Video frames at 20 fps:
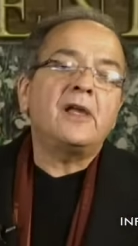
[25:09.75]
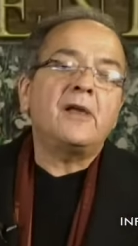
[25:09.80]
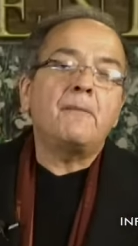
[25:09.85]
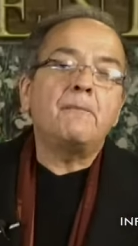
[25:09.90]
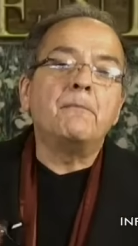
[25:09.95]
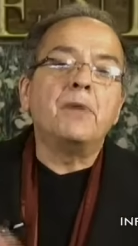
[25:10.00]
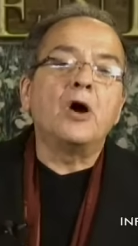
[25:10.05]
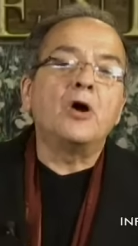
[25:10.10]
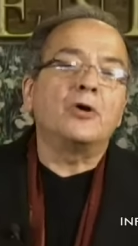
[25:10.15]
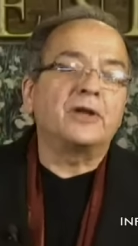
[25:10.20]

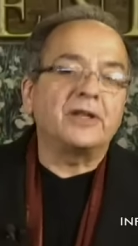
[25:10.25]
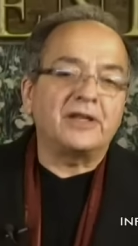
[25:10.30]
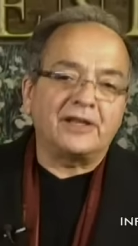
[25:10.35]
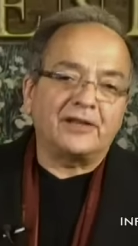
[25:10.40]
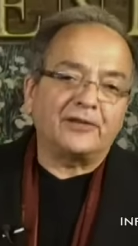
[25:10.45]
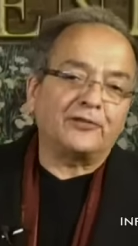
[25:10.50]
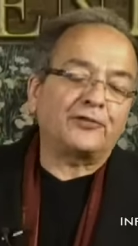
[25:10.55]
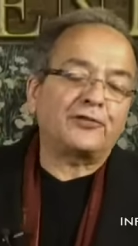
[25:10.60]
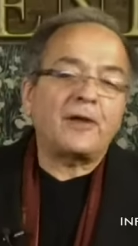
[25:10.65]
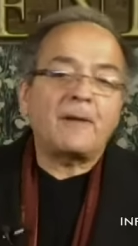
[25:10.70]

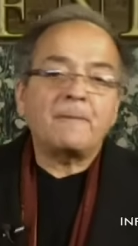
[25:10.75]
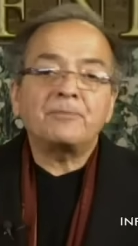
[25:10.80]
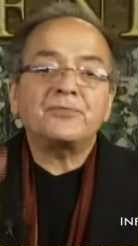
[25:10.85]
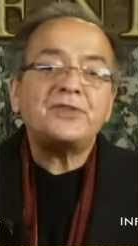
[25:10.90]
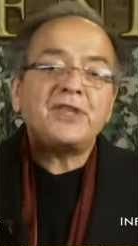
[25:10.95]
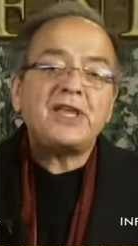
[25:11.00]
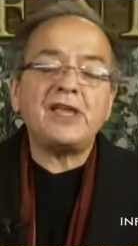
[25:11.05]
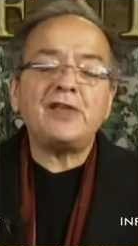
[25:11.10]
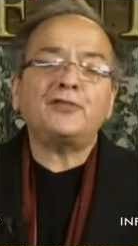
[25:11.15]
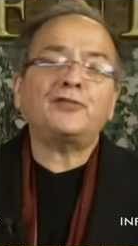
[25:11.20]
Moody's.
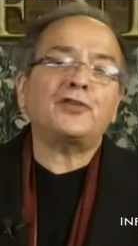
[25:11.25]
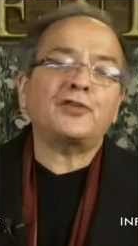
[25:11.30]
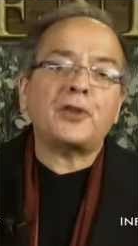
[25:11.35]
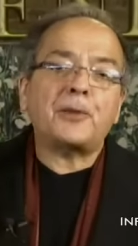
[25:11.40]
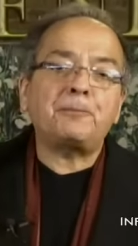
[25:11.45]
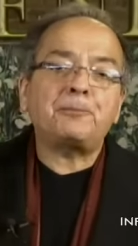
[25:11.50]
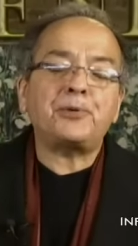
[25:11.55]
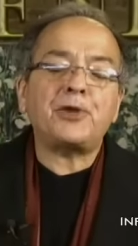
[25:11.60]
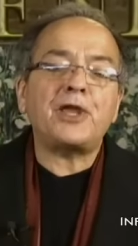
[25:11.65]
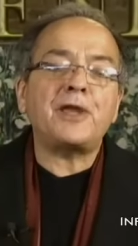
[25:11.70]
These are
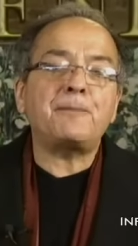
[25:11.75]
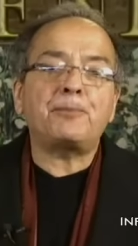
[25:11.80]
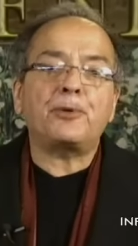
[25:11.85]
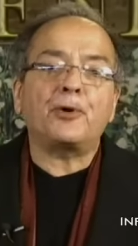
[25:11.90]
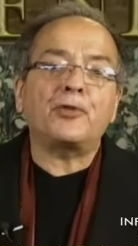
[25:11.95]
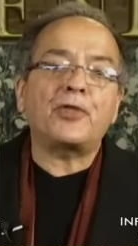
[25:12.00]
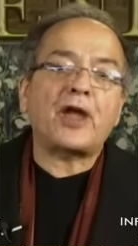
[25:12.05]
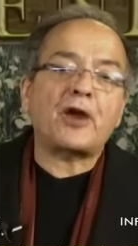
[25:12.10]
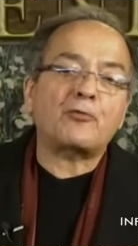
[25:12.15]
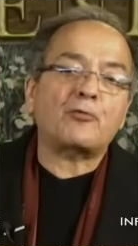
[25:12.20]
the
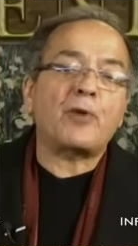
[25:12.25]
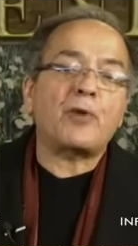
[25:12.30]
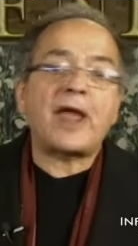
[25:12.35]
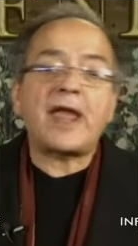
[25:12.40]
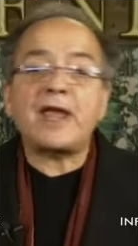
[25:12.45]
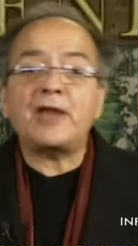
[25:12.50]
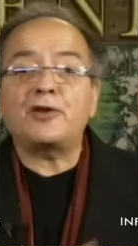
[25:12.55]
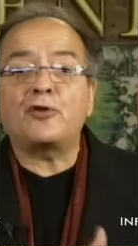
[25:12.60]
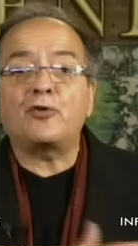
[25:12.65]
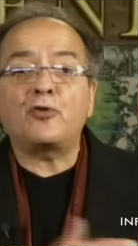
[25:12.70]
people that
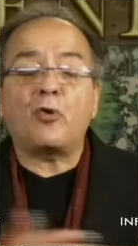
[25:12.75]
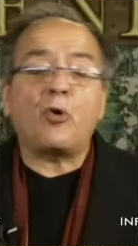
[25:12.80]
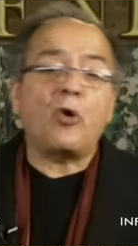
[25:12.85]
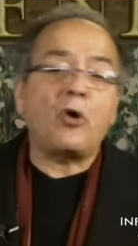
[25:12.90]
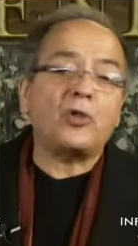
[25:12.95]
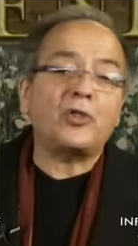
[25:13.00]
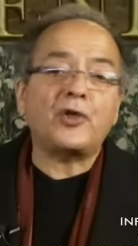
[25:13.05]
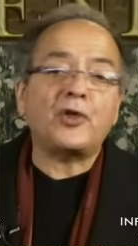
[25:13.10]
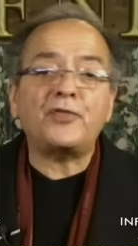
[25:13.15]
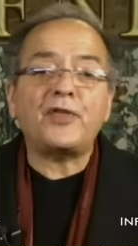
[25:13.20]
rated
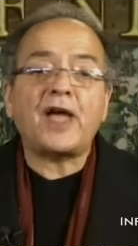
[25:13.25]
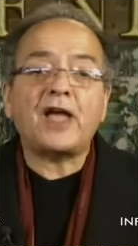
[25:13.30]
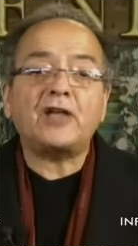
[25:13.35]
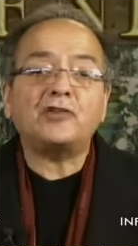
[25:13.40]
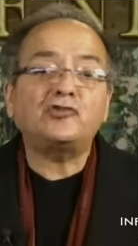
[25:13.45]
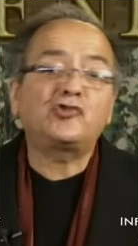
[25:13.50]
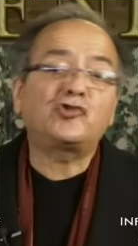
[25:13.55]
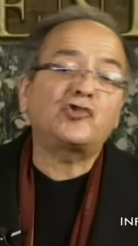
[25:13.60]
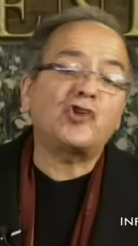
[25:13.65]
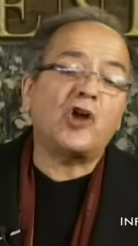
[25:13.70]
all of
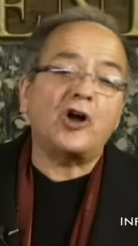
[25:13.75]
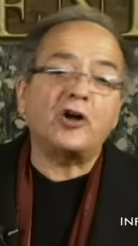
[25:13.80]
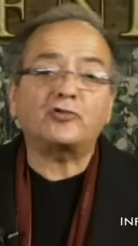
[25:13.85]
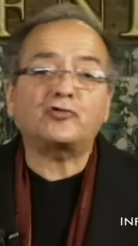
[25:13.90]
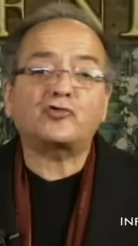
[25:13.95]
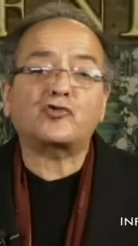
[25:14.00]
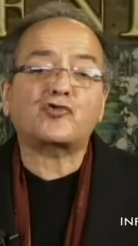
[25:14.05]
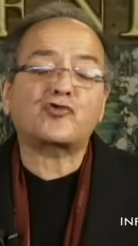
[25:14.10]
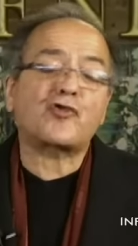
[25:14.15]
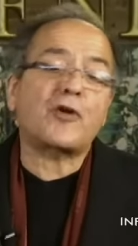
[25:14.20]
that junk
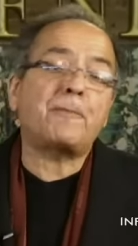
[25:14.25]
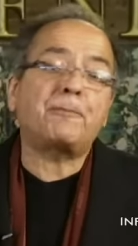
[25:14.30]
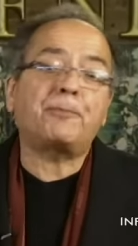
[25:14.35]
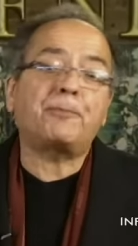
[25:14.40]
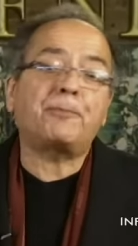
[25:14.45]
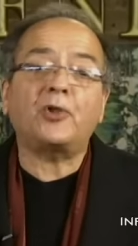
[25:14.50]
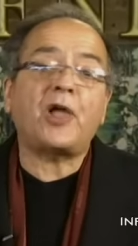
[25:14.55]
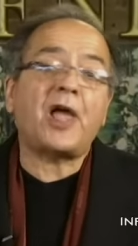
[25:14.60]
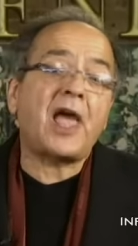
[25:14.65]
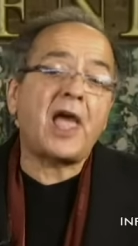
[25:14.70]

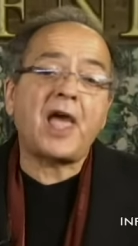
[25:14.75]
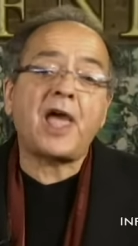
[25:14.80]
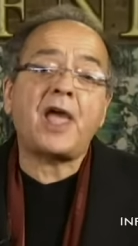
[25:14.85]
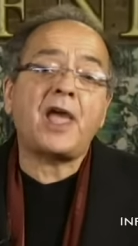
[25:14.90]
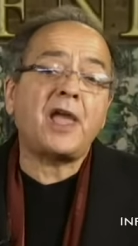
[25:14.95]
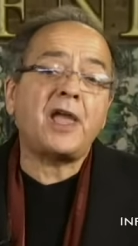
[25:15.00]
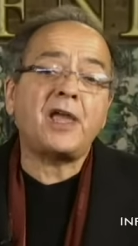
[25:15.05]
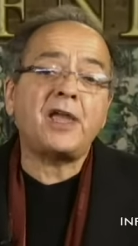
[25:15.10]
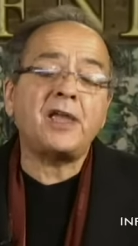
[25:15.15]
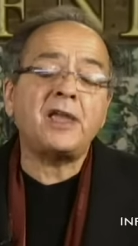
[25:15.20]

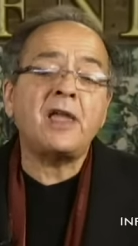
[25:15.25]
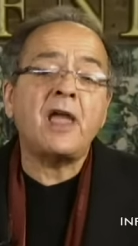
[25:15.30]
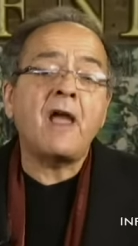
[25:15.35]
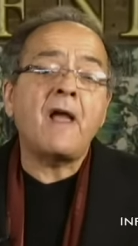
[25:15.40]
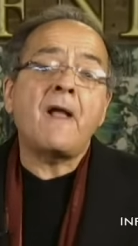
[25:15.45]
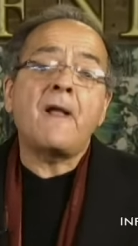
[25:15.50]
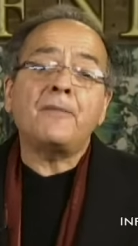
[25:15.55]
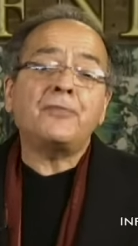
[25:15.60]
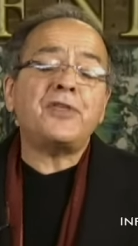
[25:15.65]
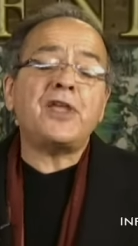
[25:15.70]
AAA.
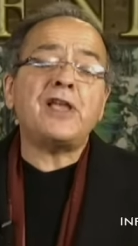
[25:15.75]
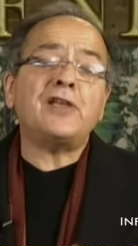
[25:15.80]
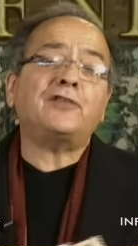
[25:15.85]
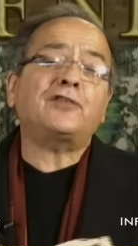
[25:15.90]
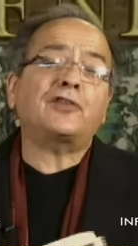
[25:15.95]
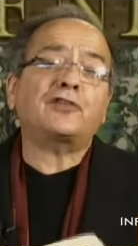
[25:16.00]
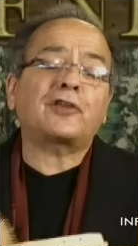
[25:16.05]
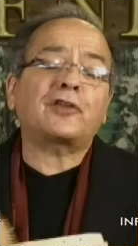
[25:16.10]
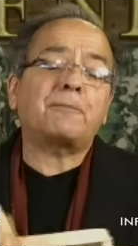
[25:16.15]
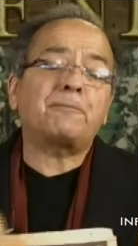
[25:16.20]
These
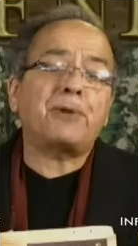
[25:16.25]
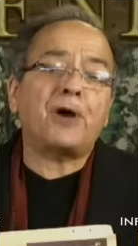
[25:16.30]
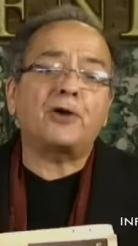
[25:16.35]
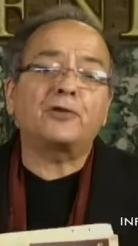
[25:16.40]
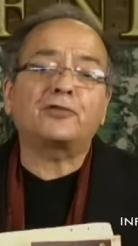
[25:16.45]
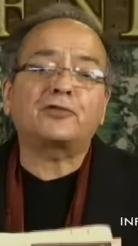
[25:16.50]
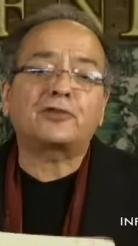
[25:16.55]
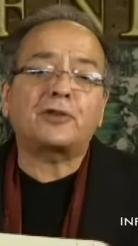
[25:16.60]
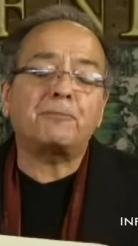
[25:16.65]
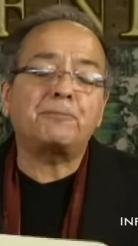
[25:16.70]
are
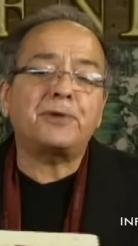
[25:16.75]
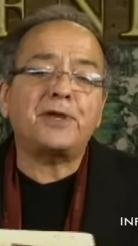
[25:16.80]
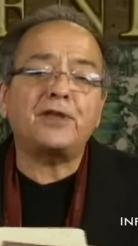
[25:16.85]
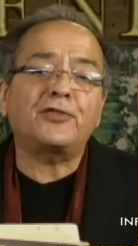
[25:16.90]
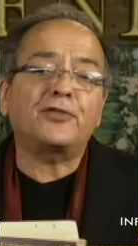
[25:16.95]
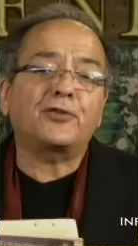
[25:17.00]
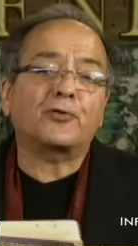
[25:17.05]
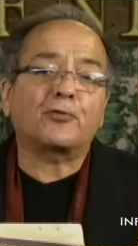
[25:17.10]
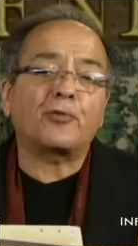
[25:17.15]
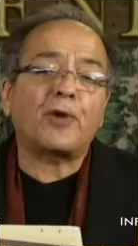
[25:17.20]
supposed to be
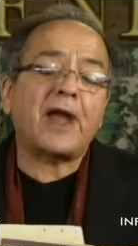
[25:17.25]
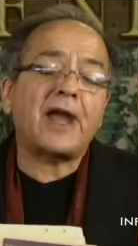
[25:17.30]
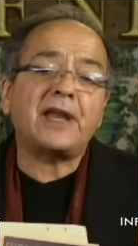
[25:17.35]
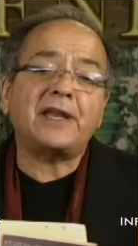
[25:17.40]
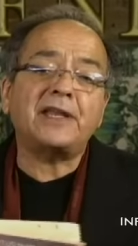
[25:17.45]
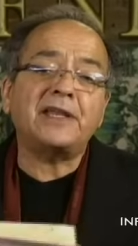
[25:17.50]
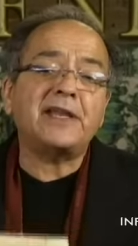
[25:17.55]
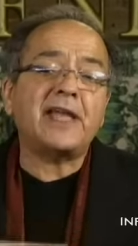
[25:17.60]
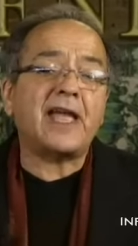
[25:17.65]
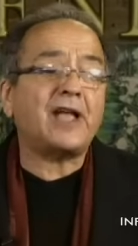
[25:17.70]
the
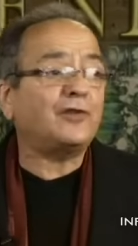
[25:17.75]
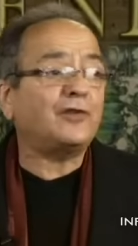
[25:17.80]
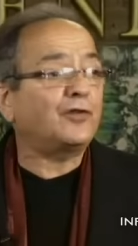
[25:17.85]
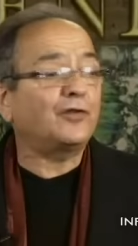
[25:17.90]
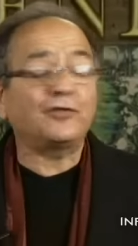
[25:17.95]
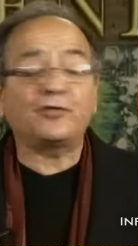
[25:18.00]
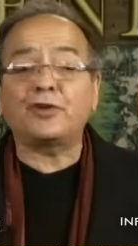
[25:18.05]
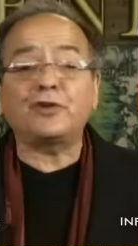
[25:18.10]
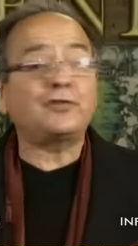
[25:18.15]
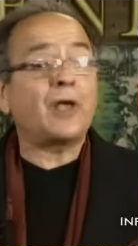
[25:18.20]
rating
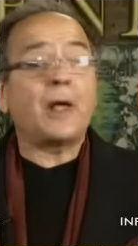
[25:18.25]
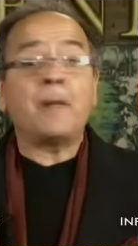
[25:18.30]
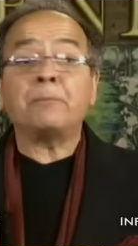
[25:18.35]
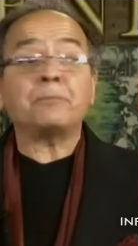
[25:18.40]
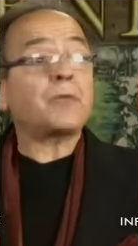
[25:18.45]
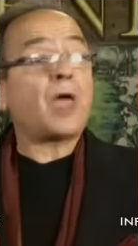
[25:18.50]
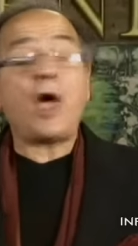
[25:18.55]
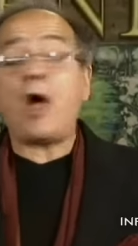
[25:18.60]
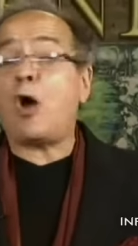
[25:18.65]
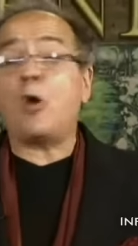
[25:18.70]
agencies.
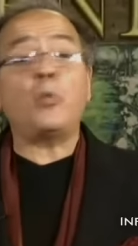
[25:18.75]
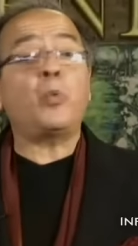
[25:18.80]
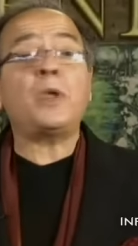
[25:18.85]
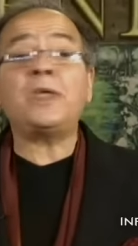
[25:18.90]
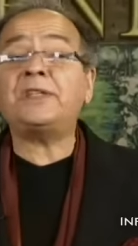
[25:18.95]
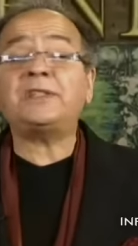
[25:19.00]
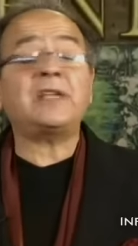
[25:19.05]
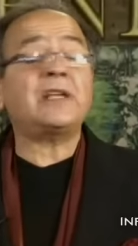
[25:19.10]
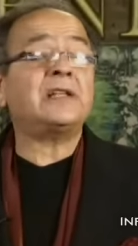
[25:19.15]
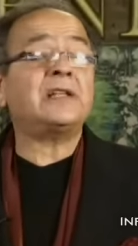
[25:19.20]
Oh,
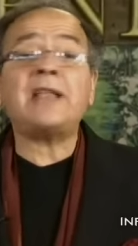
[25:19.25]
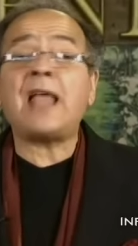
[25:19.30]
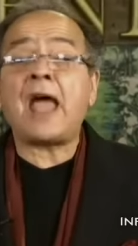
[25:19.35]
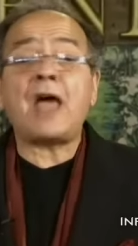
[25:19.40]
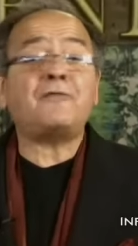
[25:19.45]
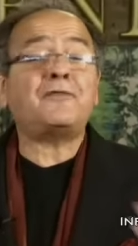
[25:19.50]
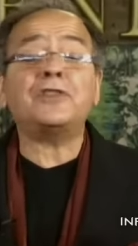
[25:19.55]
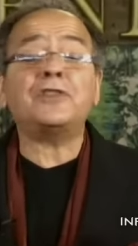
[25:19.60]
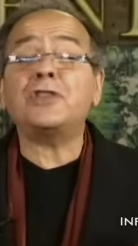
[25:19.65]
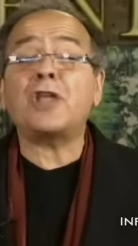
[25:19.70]
we didn't
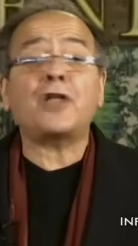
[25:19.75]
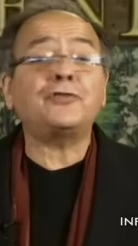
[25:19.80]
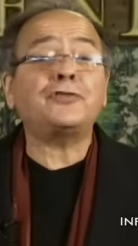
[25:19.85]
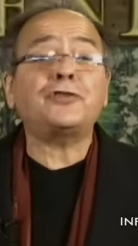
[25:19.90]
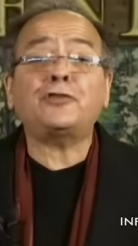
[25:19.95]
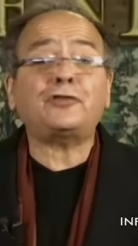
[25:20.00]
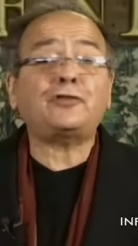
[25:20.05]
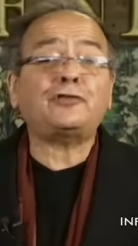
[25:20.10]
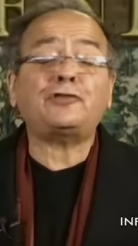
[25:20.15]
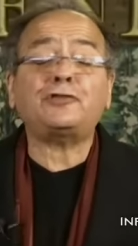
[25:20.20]
have an
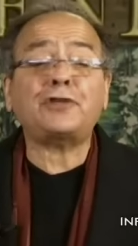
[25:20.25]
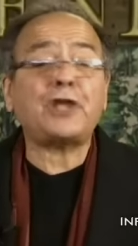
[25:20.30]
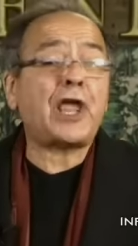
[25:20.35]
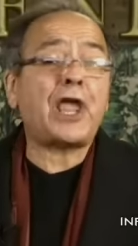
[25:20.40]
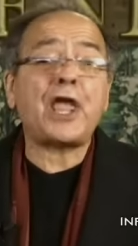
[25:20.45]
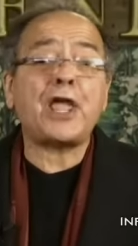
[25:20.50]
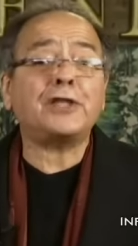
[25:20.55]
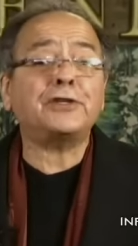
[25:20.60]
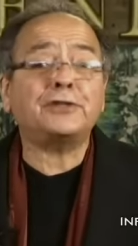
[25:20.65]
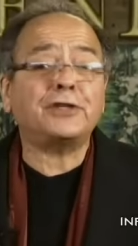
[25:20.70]

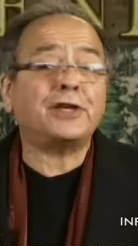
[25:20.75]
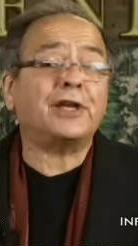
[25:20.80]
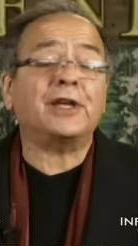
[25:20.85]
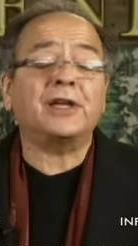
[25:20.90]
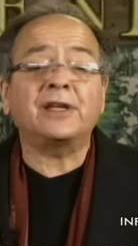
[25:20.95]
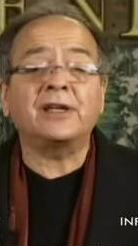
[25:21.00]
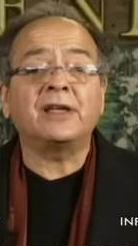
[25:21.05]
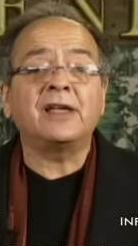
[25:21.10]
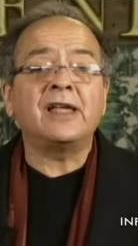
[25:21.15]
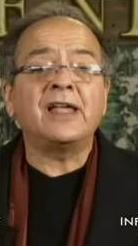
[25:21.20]

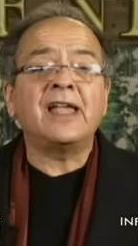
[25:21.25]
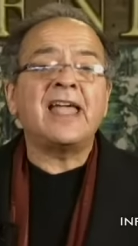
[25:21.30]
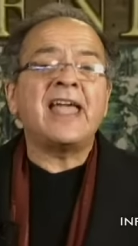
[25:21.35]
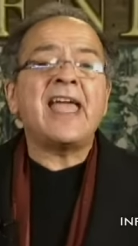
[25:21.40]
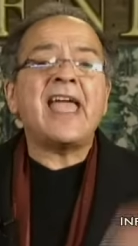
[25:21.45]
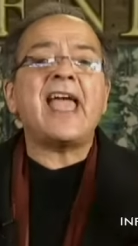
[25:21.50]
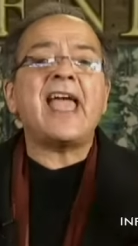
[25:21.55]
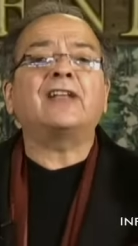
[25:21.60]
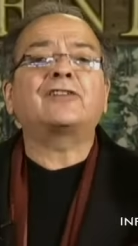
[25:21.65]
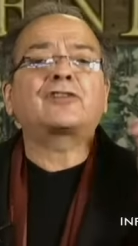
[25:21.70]
understanding.
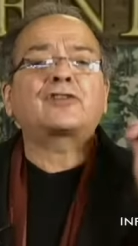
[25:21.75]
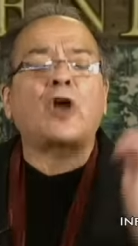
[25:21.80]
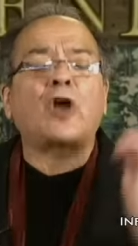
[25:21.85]
It's